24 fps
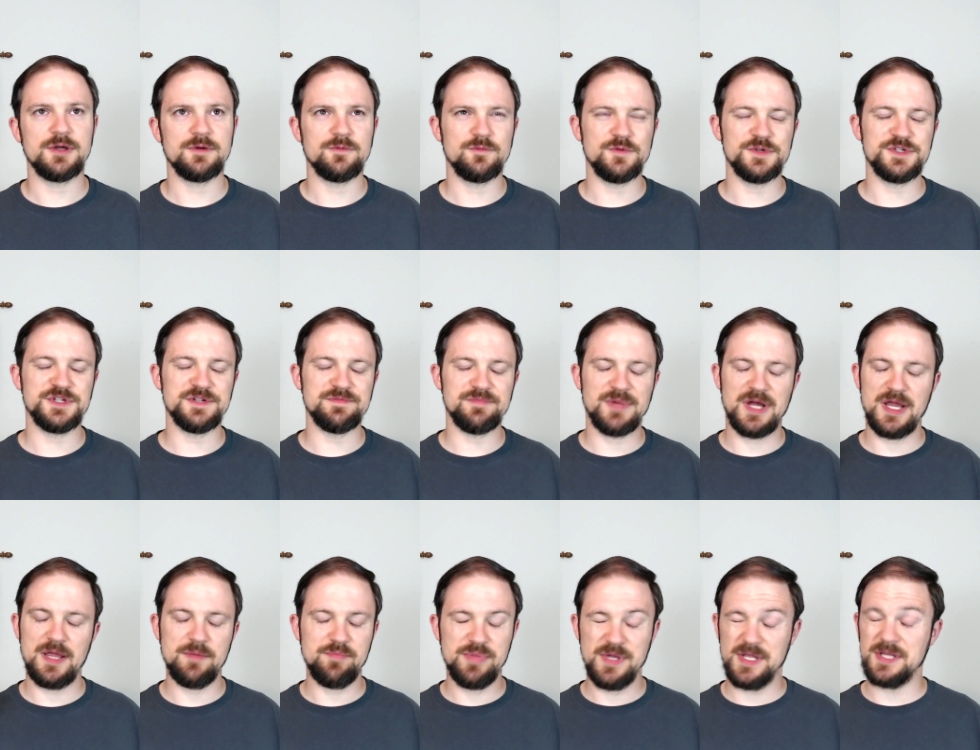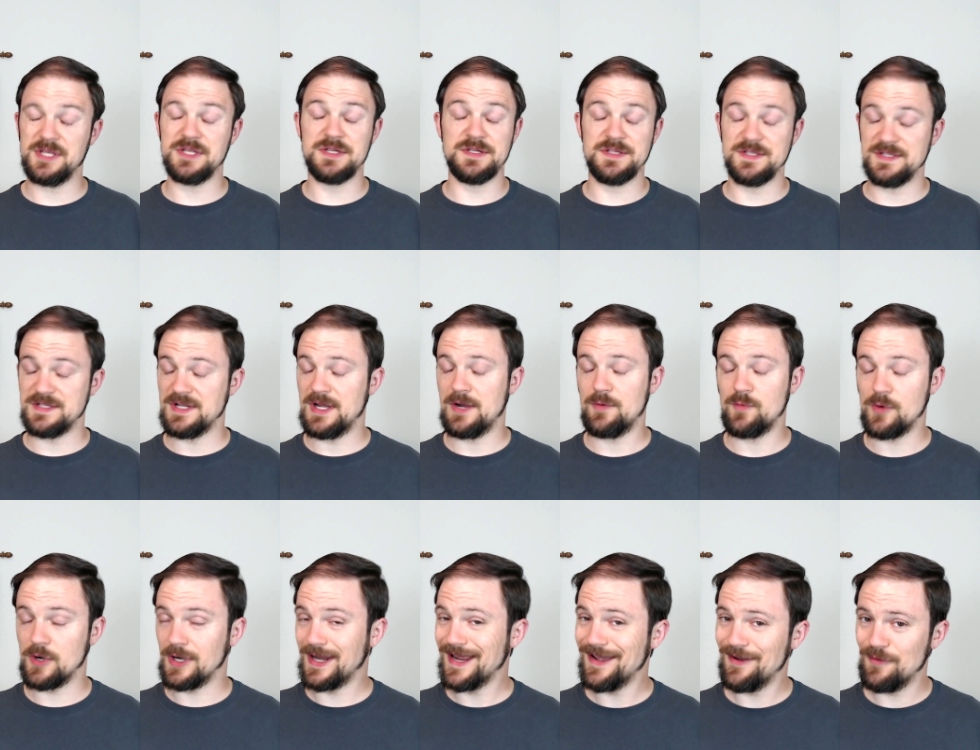which in my opinion does not
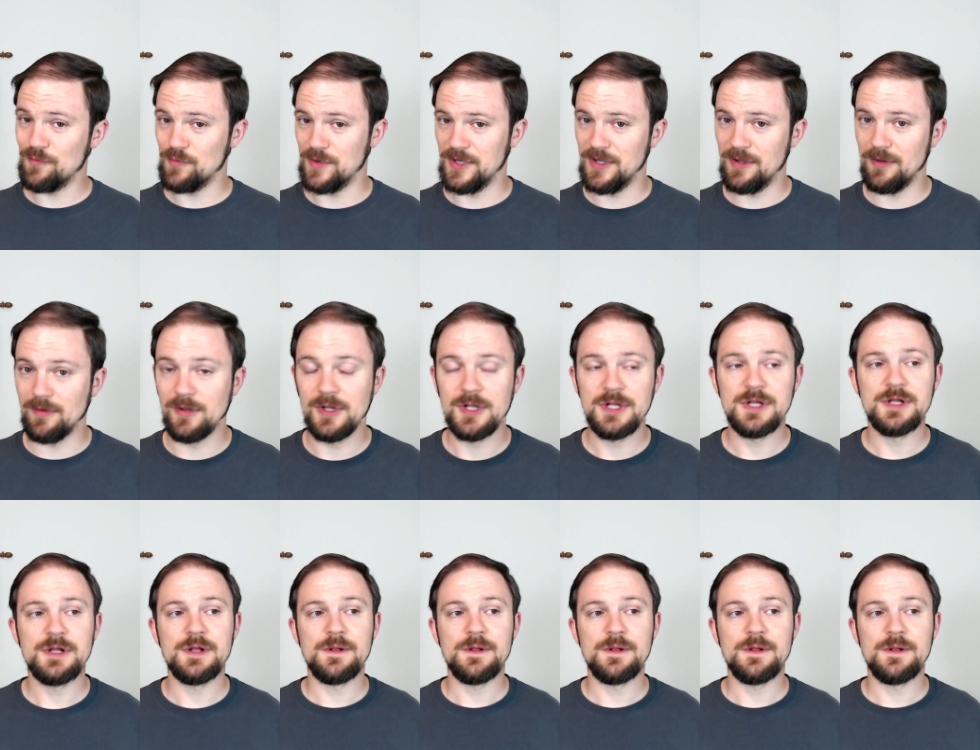work out well,